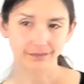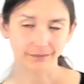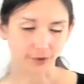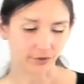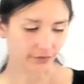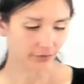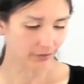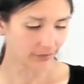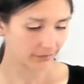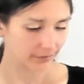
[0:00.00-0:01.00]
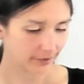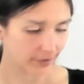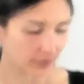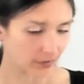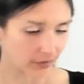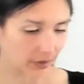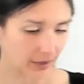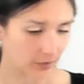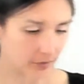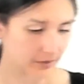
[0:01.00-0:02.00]
Beautiful. So,
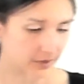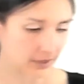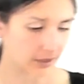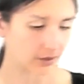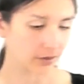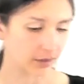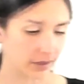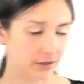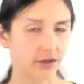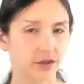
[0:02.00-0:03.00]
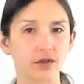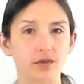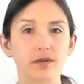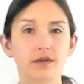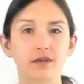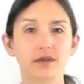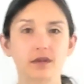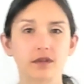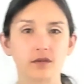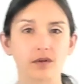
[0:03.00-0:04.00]
like we were saying earlier, choose
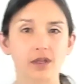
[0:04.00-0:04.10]
to